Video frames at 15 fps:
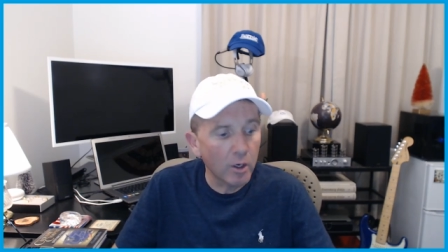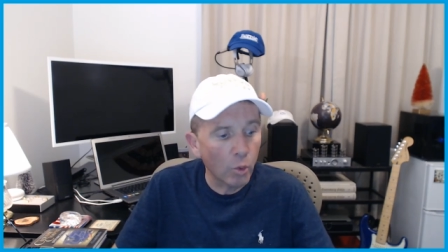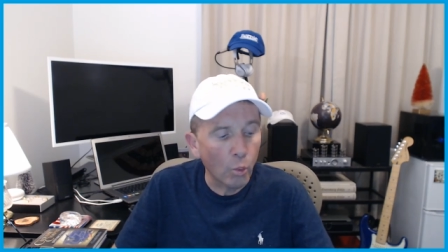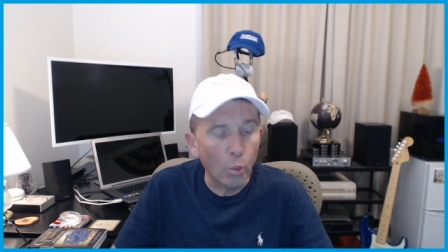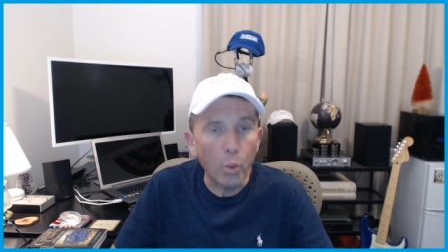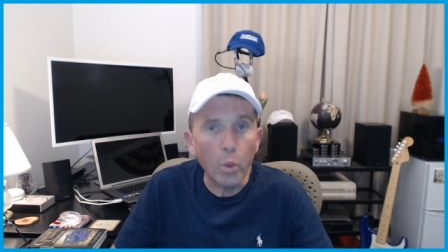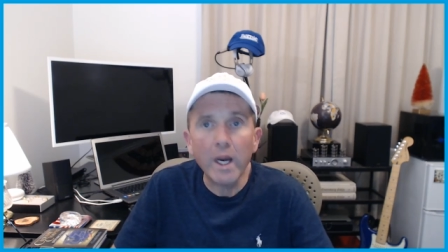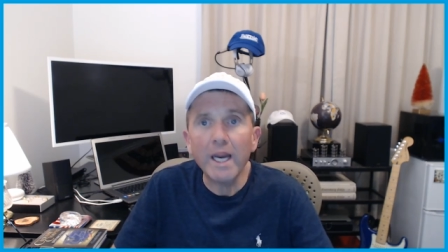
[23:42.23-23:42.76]

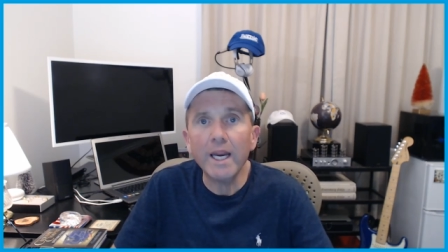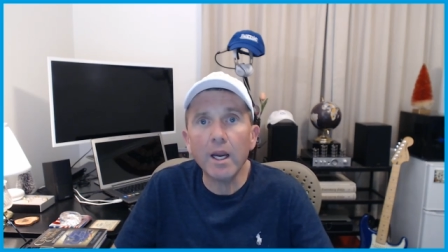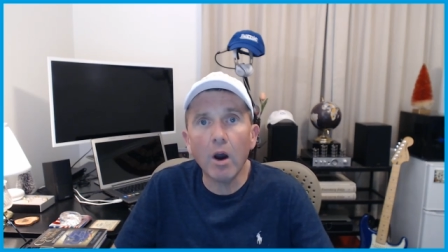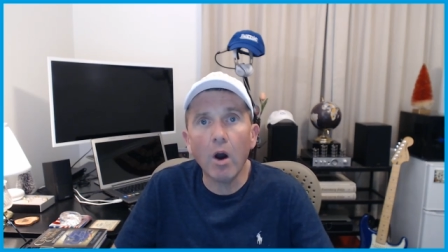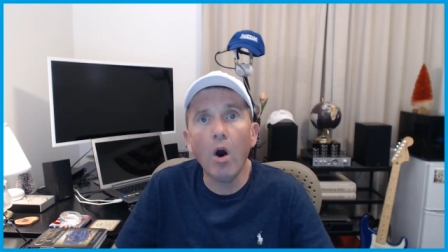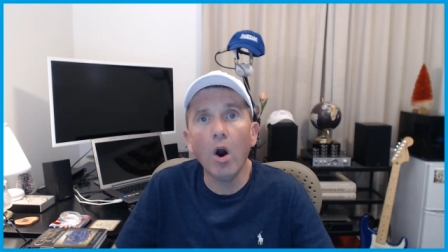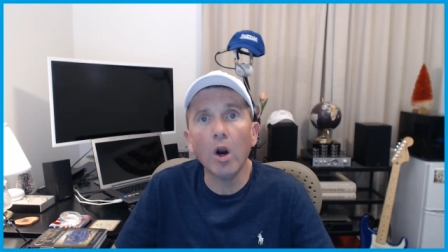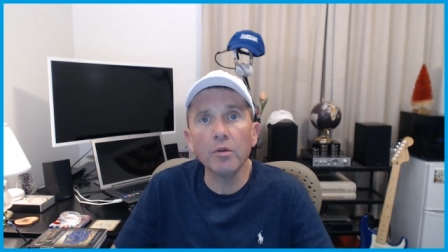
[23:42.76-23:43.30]
We
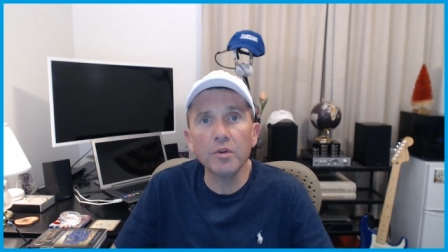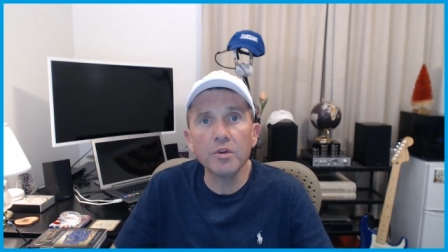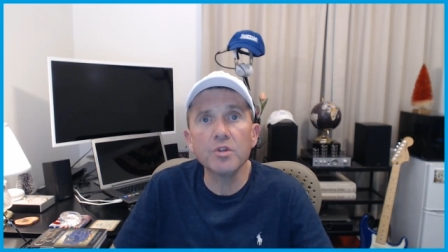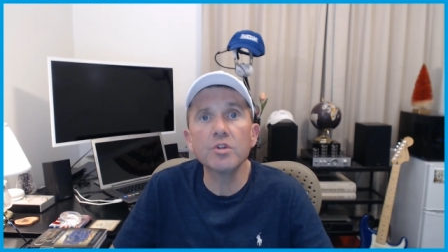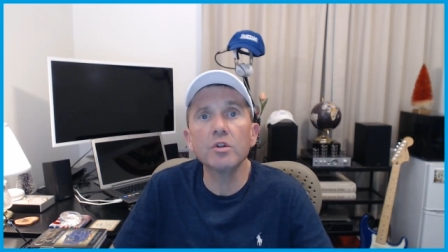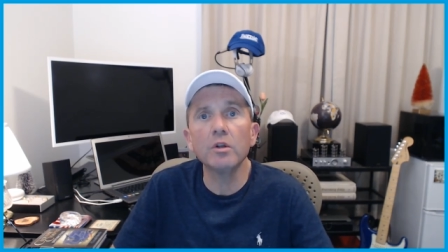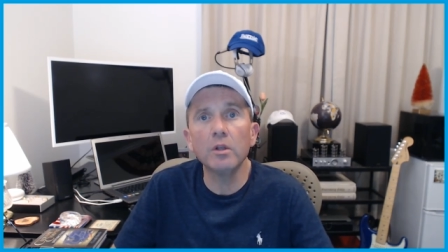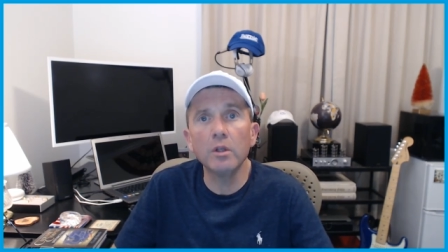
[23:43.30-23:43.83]
are the
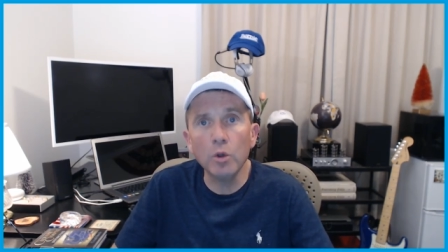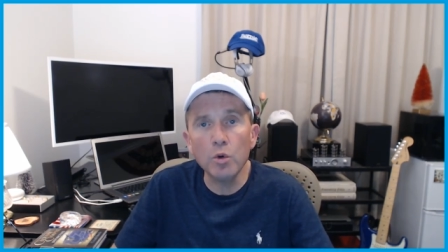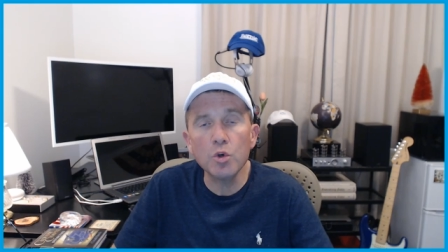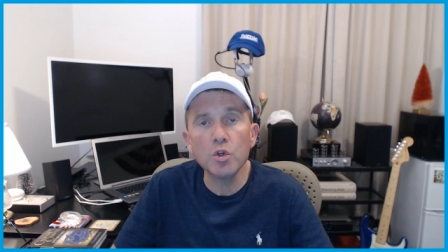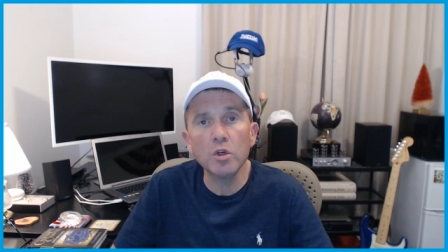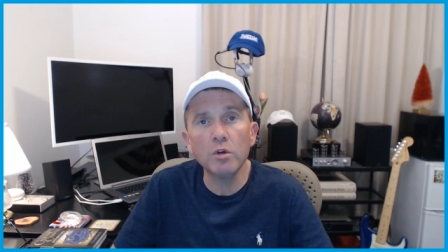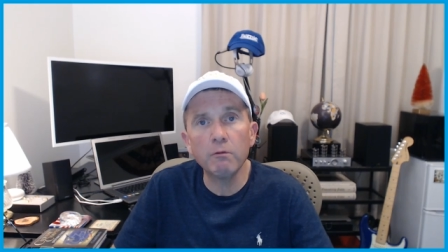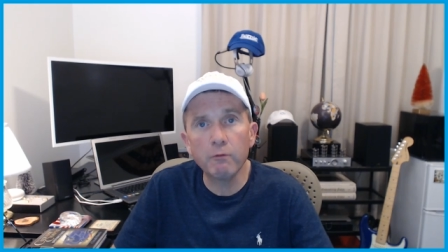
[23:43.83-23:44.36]

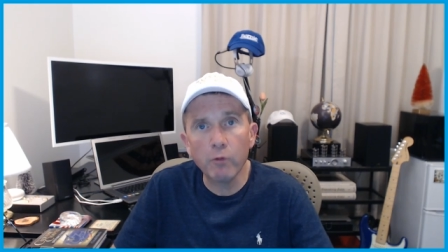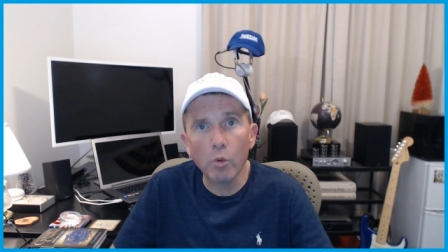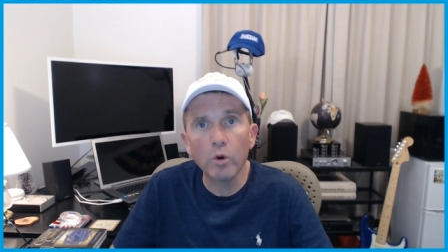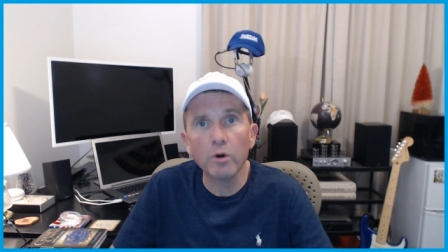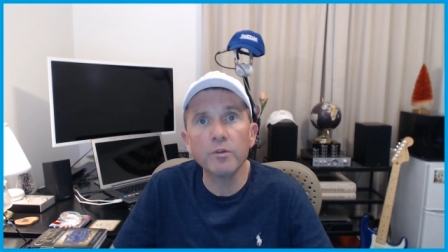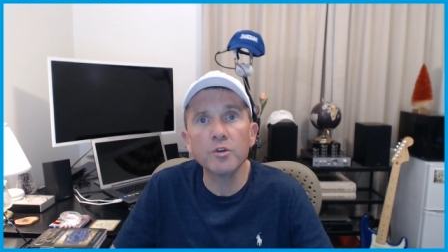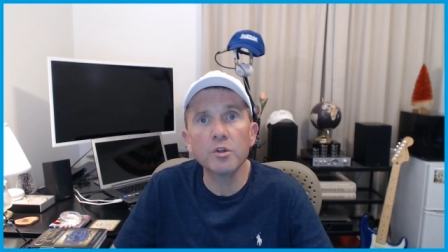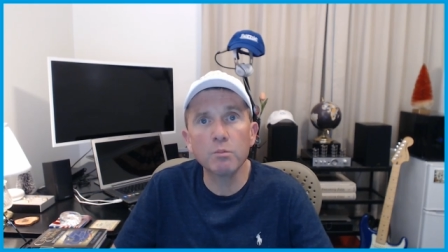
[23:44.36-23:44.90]
solution for the
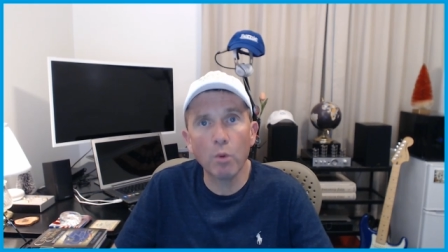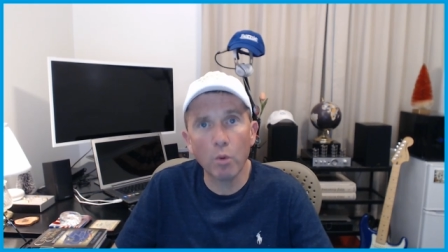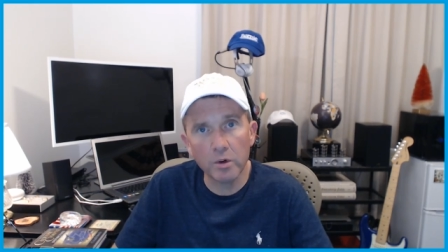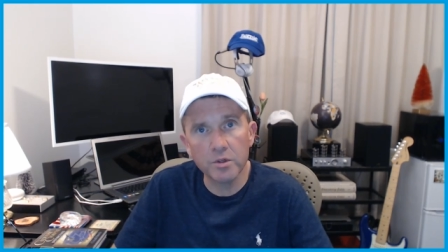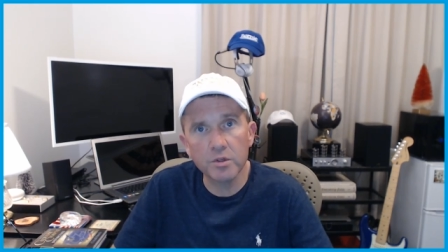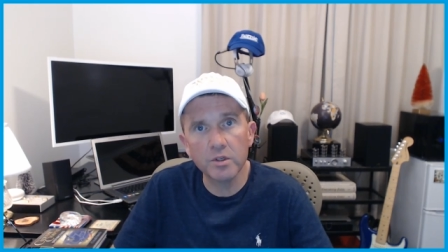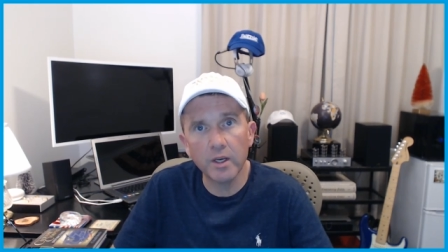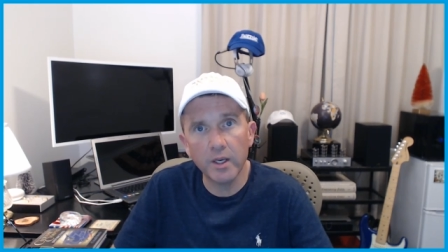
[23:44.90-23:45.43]

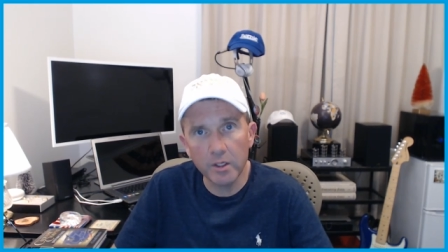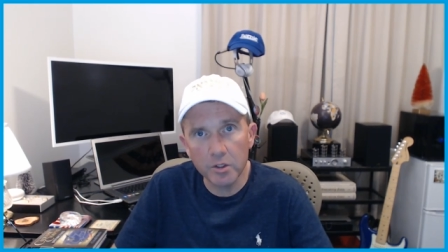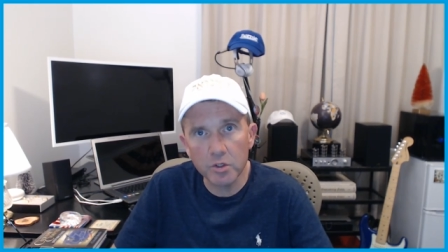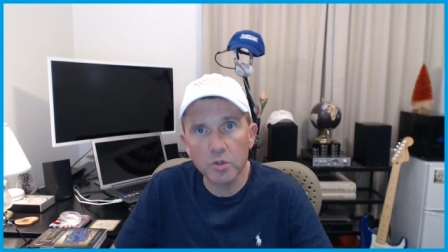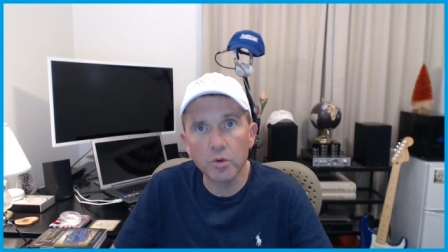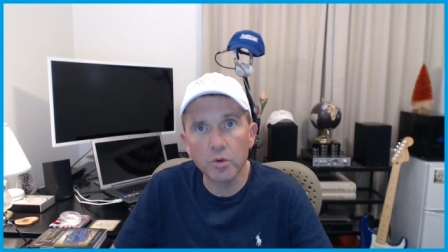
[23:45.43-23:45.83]
sports industry.